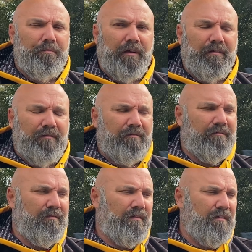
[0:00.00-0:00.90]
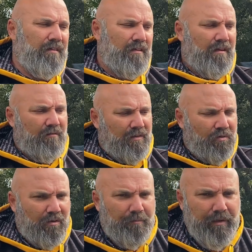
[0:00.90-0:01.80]
But I want to
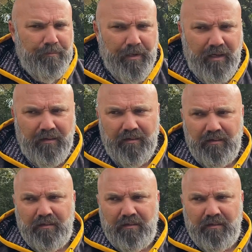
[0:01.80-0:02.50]
talk a bit about